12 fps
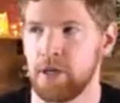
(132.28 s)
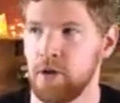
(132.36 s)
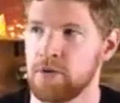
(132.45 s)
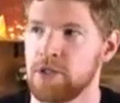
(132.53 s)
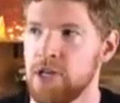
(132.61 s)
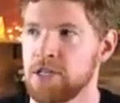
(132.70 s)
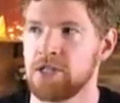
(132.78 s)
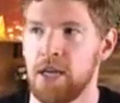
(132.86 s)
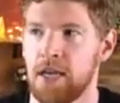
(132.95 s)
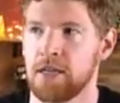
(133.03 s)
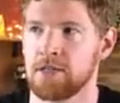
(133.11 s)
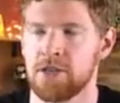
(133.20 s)
changed
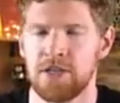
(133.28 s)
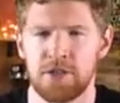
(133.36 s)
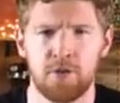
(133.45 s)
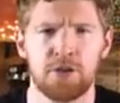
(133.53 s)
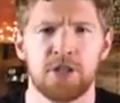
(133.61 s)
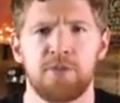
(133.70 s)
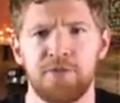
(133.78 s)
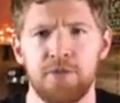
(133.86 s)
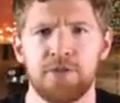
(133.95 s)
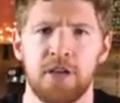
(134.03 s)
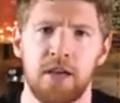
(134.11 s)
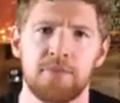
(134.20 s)
ownership a
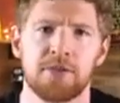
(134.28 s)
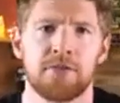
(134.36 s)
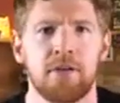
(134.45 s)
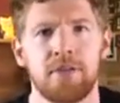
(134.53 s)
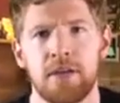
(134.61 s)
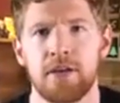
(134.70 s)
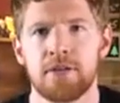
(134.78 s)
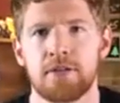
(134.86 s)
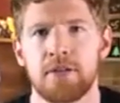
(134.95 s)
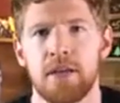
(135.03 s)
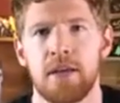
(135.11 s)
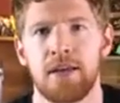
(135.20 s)
few times throughout the
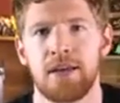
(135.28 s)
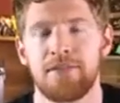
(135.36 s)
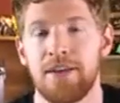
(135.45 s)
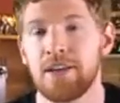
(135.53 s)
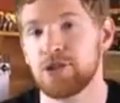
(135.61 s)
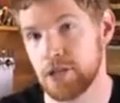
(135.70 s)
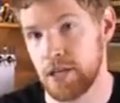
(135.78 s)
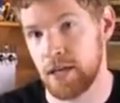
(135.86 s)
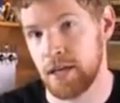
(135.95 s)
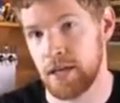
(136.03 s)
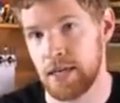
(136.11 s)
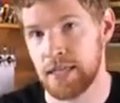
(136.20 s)
years.
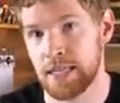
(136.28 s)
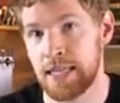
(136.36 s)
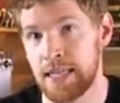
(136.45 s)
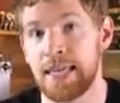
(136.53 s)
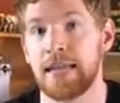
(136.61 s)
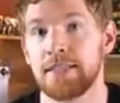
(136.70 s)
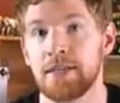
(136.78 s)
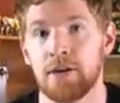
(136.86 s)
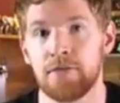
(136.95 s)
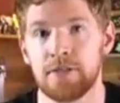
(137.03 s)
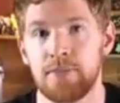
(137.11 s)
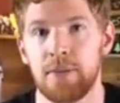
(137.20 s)
Eventually, in the late
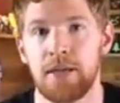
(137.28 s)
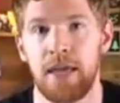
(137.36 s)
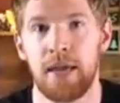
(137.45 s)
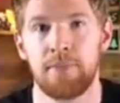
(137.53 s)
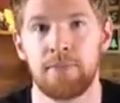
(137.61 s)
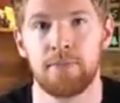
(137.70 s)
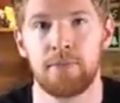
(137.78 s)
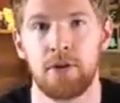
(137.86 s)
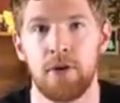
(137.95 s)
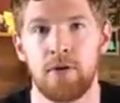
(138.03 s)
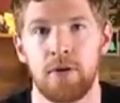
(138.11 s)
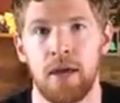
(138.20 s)
1800s, it became
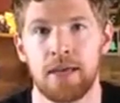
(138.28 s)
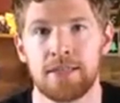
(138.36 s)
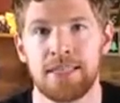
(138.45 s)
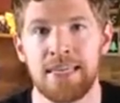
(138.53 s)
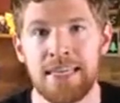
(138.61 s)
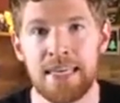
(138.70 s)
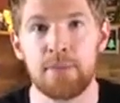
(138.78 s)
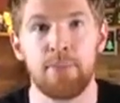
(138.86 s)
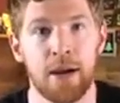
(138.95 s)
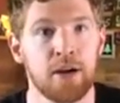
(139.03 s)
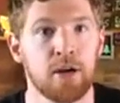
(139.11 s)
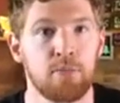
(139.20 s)
known as the E.
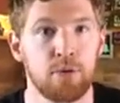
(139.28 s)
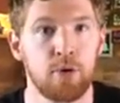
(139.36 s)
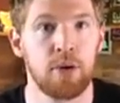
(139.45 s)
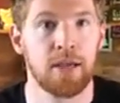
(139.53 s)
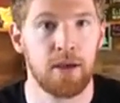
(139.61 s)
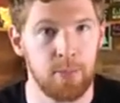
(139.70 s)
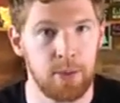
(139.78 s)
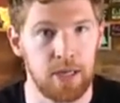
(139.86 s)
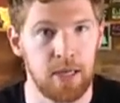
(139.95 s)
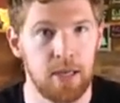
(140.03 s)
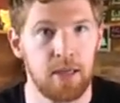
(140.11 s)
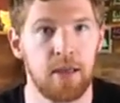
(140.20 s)
Becker Brewing Company.
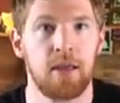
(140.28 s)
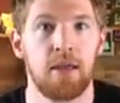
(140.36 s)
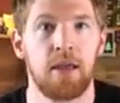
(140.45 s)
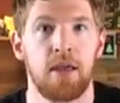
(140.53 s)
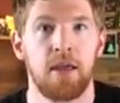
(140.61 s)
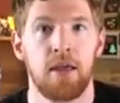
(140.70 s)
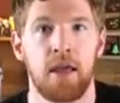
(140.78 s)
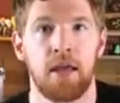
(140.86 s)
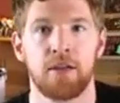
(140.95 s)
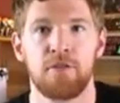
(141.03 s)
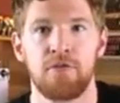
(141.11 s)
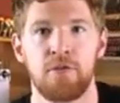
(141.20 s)

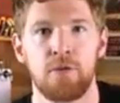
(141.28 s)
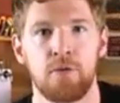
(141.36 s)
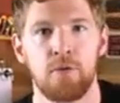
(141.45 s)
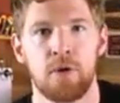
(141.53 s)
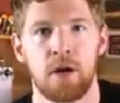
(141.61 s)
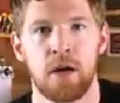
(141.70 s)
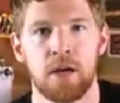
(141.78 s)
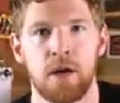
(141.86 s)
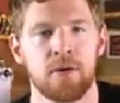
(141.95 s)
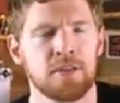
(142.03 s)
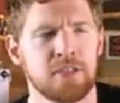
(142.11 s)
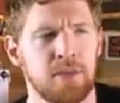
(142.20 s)
And if you go
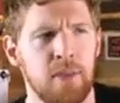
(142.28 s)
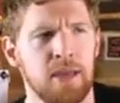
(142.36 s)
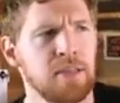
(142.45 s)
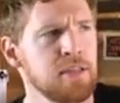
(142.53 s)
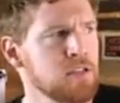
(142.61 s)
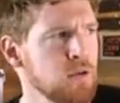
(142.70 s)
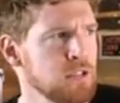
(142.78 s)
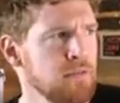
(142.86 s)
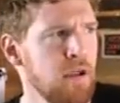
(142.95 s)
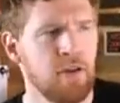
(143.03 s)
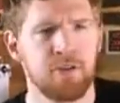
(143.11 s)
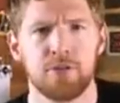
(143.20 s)
to some antique stores
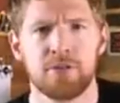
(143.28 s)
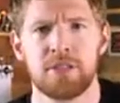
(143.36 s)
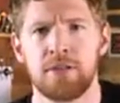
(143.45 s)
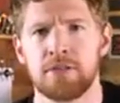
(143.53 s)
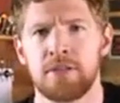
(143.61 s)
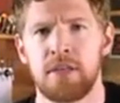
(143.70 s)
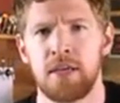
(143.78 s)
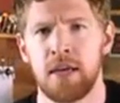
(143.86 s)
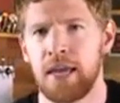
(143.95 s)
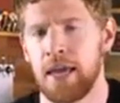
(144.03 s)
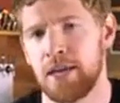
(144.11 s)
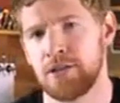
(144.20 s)
around, you'll still see
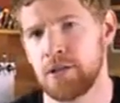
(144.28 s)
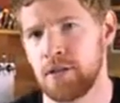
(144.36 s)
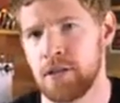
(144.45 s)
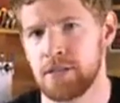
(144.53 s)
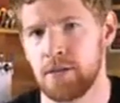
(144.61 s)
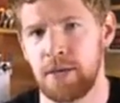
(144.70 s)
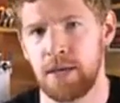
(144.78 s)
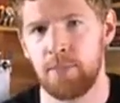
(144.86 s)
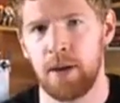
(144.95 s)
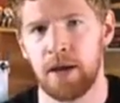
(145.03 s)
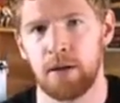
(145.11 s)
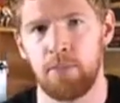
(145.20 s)
occasionally some E.
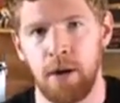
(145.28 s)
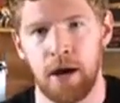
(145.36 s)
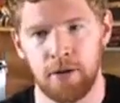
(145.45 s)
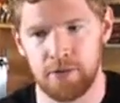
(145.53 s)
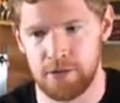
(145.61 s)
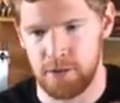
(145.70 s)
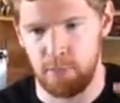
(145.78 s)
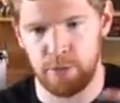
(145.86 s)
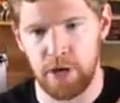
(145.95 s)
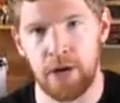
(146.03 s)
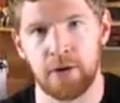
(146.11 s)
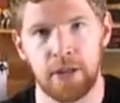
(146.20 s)
Becker bottles. It's a
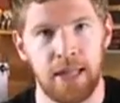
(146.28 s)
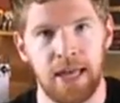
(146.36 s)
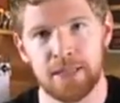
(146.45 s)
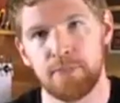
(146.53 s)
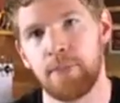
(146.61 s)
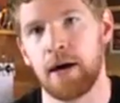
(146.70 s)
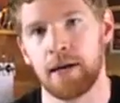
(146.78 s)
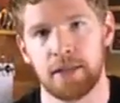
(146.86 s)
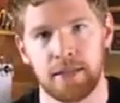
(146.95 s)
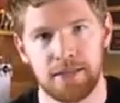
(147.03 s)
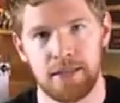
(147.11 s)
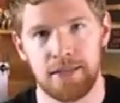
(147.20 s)
brown glass bottle
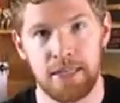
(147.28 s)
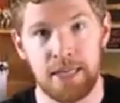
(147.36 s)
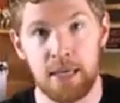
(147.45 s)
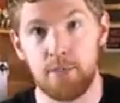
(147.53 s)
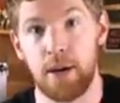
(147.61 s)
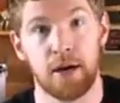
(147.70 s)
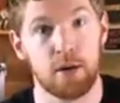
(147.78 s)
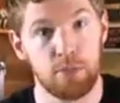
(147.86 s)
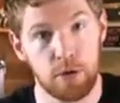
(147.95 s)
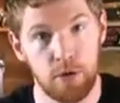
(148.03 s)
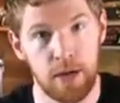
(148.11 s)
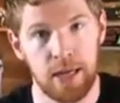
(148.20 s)
that says E. Becker
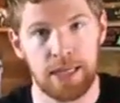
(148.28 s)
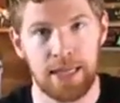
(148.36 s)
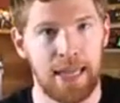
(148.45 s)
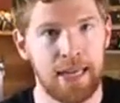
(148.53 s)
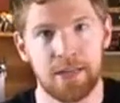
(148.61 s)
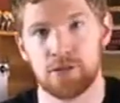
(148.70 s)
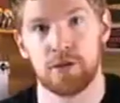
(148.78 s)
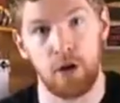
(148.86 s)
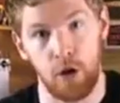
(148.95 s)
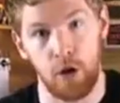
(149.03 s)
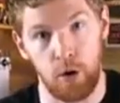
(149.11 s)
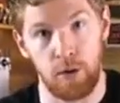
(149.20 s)
Brewing Lancaster
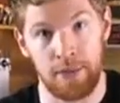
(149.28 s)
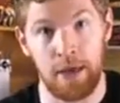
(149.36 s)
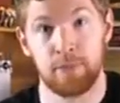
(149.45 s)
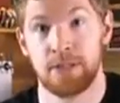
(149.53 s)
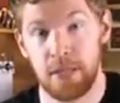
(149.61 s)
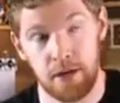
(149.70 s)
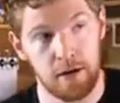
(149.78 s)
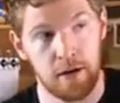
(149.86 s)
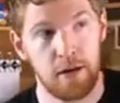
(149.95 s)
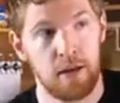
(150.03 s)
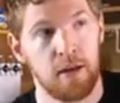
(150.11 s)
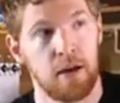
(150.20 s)
O. And that was here,
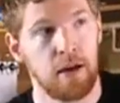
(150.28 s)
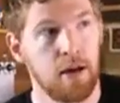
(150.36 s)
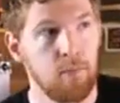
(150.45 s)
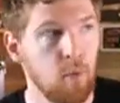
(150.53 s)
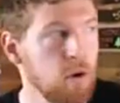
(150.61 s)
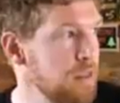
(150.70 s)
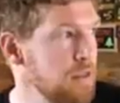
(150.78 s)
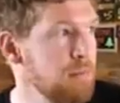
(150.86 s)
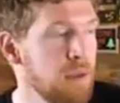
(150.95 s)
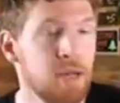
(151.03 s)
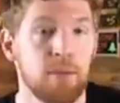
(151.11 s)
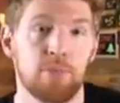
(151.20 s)
one of the
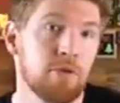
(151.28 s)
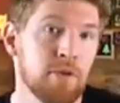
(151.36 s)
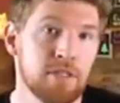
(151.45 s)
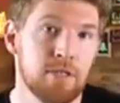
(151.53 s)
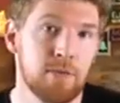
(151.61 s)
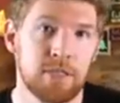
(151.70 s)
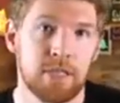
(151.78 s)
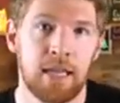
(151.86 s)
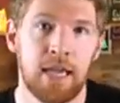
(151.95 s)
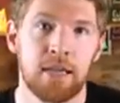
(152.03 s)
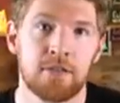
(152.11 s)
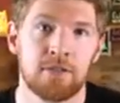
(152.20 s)
many breweries that was in
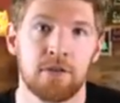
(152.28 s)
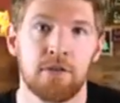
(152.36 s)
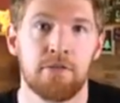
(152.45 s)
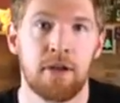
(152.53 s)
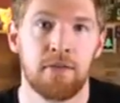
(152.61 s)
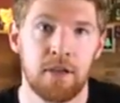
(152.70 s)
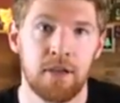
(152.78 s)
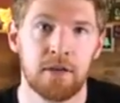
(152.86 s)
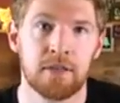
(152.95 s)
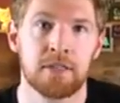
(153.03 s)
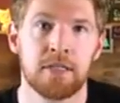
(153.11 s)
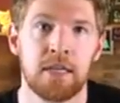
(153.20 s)
Lancaster throughout the
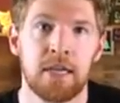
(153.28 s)
years.